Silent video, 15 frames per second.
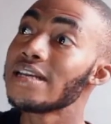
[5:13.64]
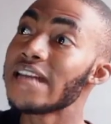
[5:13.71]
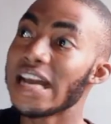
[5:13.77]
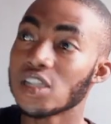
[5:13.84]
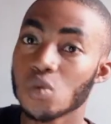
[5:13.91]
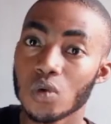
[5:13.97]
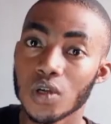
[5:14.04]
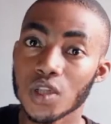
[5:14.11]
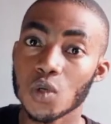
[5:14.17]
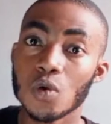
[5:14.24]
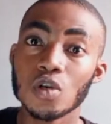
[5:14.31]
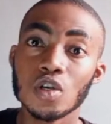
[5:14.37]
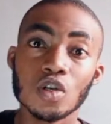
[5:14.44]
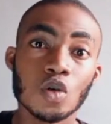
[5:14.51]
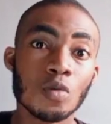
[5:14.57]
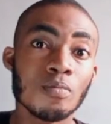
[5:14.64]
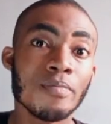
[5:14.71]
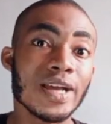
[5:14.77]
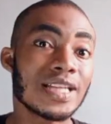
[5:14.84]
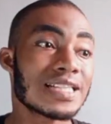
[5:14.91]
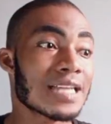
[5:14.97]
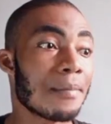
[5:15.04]
net worth, you want to
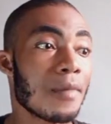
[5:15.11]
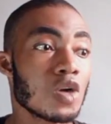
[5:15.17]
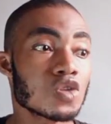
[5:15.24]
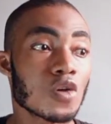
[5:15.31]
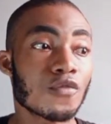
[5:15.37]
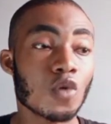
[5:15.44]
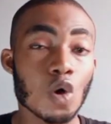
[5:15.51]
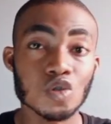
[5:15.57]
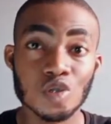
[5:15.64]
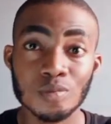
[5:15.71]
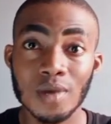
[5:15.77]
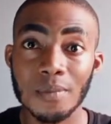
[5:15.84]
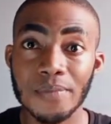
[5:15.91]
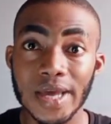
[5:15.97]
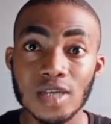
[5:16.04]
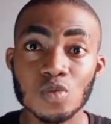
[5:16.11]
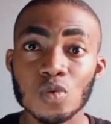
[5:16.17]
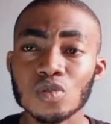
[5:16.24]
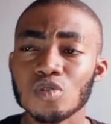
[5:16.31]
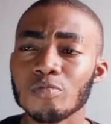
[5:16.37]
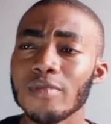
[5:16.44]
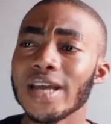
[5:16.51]
make this amount of customer base, you
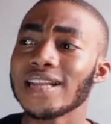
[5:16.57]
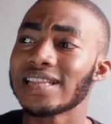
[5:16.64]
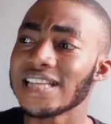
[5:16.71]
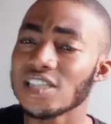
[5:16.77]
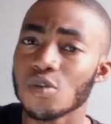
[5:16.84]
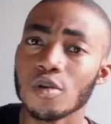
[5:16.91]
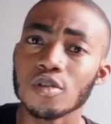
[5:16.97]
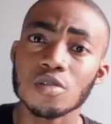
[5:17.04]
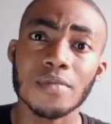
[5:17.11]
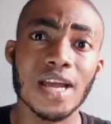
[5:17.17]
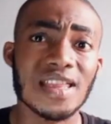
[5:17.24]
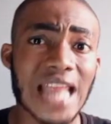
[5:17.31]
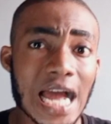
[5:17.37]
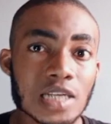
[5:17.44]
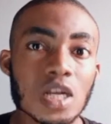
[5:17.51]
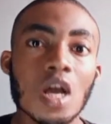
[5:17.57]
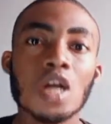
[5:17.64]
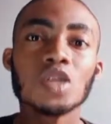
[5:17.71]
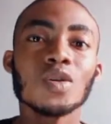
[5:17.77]
want to make this, you want to make that.